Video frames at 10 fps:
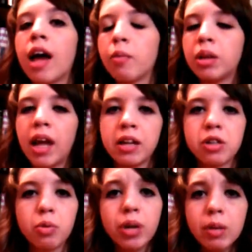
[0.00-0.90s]
I would like
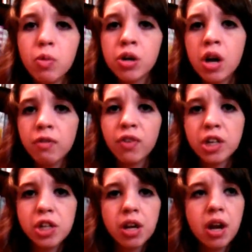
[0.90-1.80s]
to read more
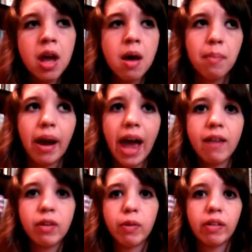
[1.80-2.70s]
nonfiction, but I
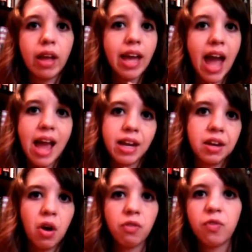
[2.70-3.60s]
haven't read like any
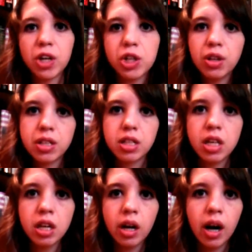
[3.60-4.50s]
nonfiction this
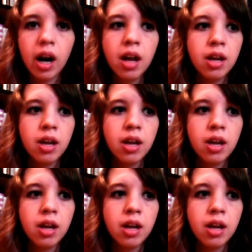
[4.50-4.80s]
year.